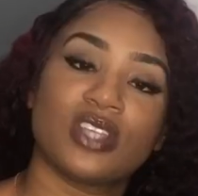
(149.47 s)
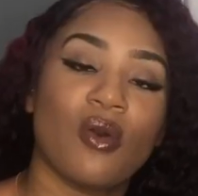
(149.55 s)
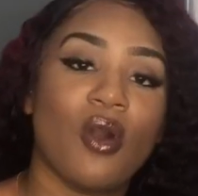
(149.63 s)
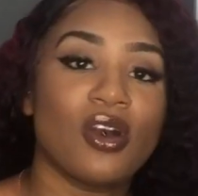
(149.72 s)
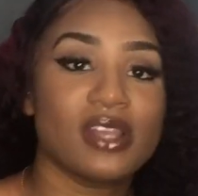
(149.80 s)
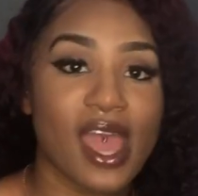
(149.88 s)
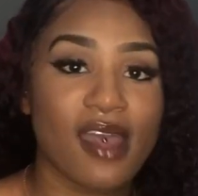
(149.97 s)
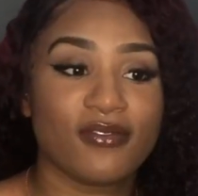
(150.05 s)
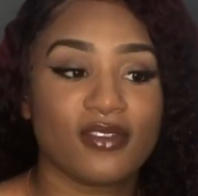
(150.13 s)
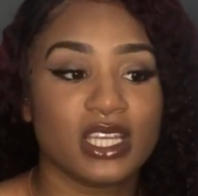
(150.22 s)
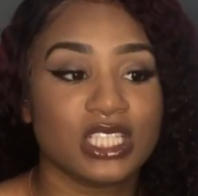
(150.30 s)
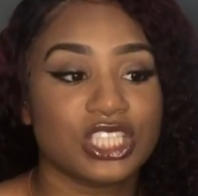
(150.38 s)
So on
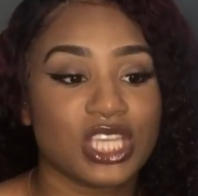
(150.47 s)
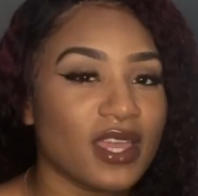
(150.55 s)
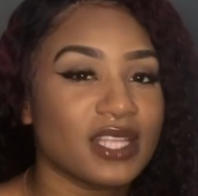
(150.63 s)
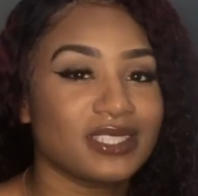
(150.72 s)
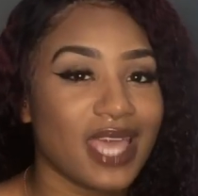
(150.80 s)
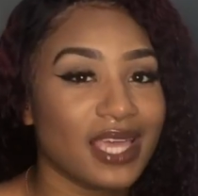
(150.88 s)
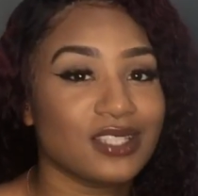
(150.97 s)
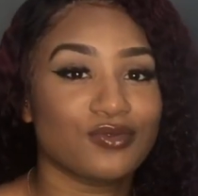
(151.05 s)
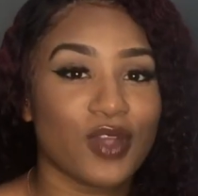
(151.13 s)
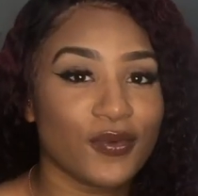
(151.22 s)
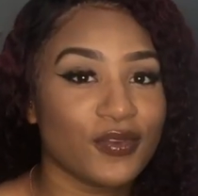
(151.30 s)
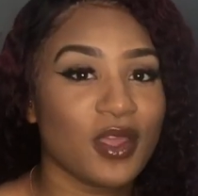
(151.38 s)
average, it takes
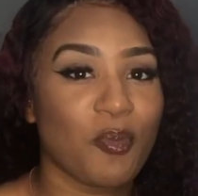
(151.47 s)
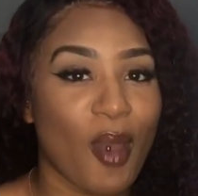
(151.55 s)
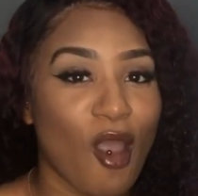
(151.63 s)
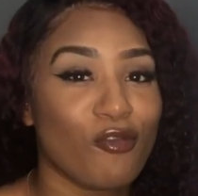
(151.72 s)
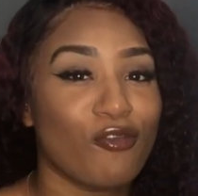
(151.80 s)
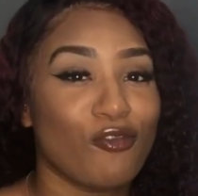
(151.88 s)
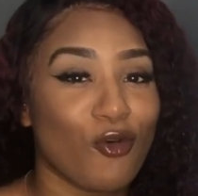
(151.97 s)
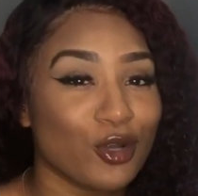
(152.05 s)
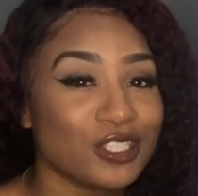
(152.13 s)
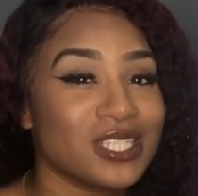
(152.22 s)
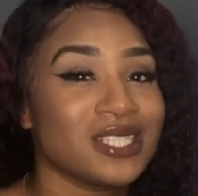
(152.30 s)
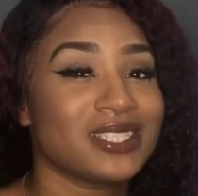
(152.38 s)
roughly about
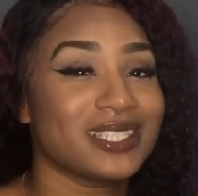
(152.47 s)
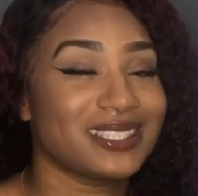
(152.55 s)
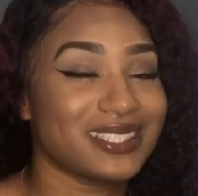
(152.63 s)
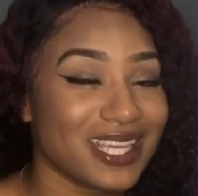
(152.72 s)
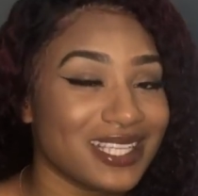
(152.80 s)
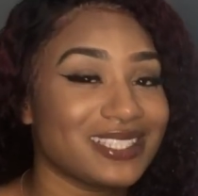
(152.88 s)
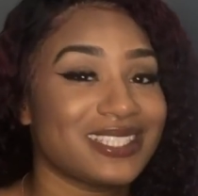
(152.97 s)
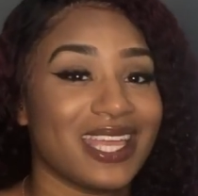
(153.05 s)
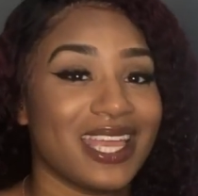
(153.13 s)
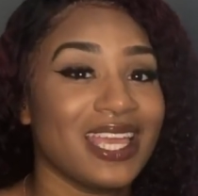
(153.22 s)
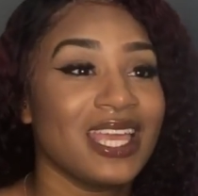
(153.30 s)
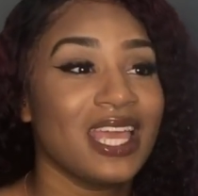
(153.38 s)
40 to
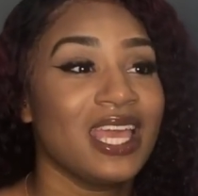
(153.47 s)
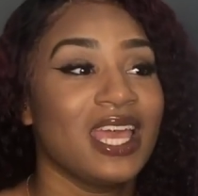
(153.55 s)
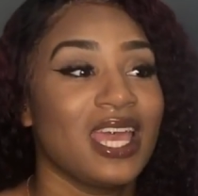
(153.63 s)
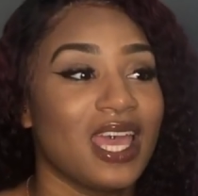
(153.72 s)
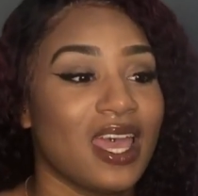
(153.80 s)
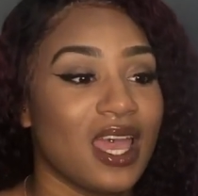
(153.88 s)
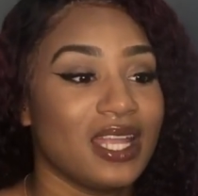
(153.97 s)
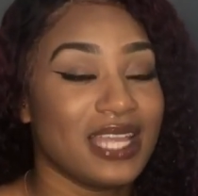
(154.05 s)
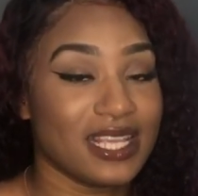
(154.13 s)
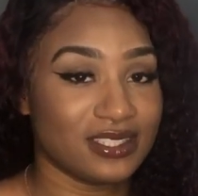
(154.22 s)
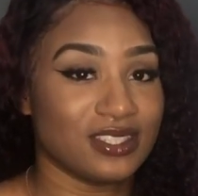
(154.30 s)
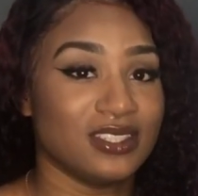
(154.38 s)
60
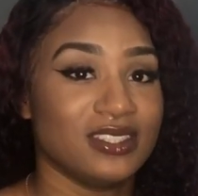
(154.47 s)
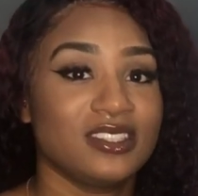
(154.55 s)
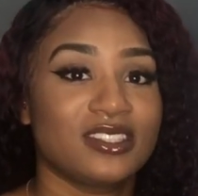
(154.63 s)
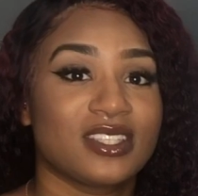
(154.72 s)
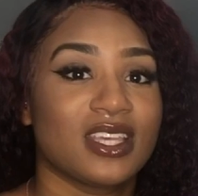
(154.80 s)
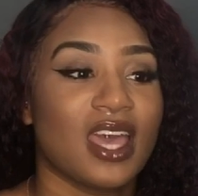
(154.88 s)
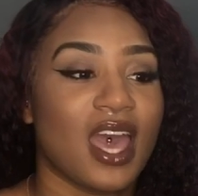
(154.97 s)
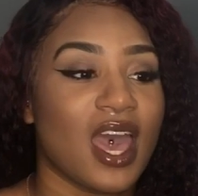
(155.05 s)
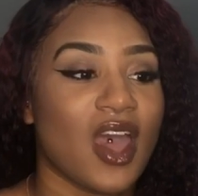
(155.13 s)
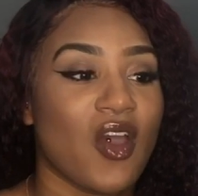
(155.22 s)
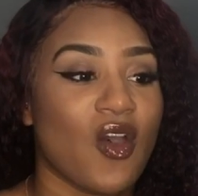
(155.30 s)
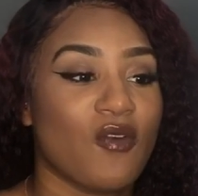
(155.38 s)
lessons
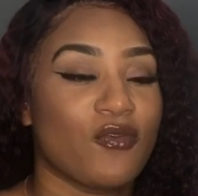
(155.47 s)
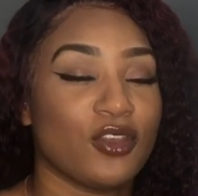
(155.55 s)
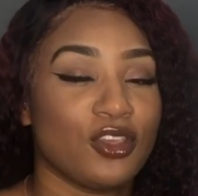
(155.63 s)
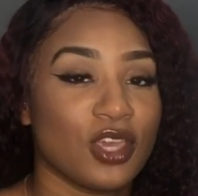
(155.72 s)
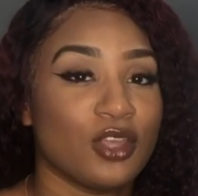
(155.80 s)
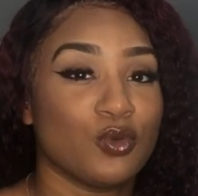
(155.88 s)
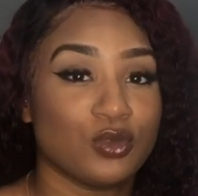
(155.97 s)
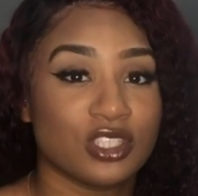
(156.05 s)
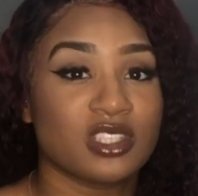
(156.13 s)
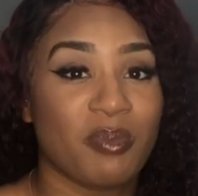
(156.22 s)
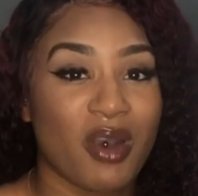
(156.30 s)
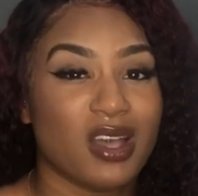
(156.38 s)
for in order
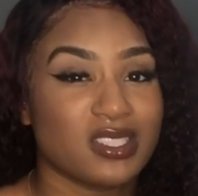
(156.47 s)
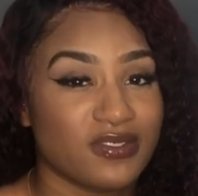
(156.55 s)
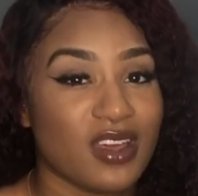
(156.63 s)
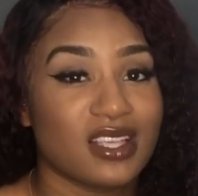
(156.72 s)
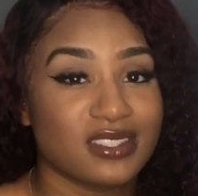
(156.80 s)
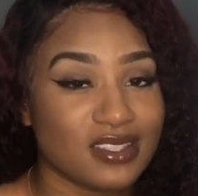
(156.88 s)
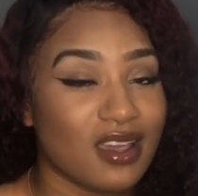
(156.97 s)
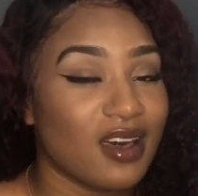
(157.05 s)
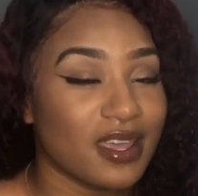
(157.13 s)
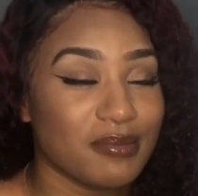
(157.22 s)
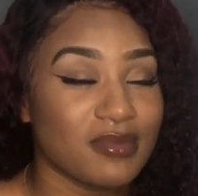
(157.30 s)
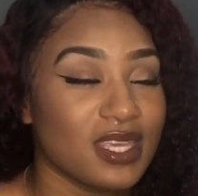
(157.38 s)
to pass first
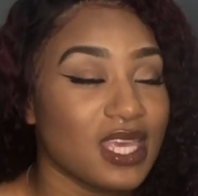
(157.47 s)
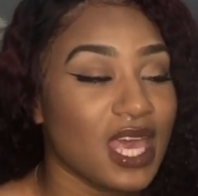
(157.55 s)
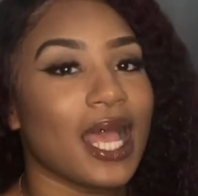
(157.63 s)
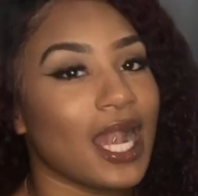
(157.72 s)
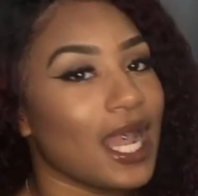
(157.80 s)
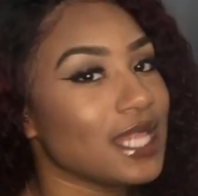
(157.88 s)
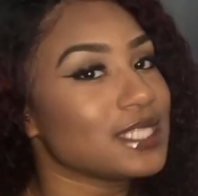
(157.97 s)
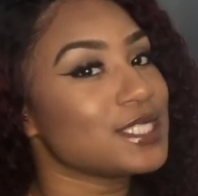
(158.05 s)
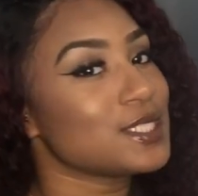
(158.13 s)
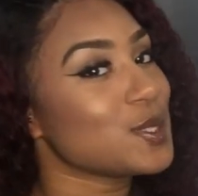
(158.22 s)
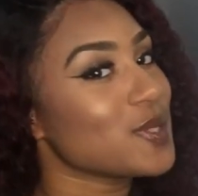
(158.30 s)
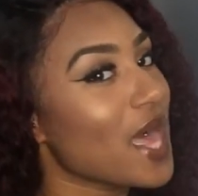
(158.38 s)
time. Let's
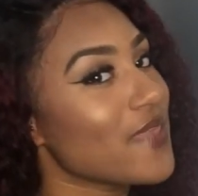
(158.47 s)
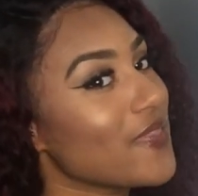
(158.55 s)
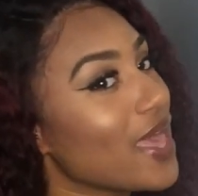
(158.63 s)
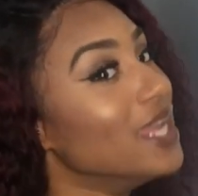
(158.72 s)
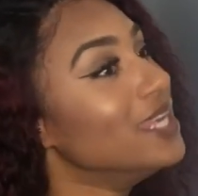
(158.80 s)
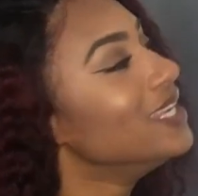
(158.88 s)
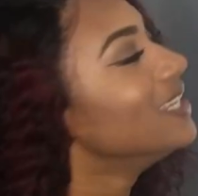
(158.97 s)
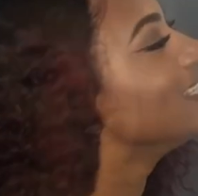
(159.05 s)
do that then.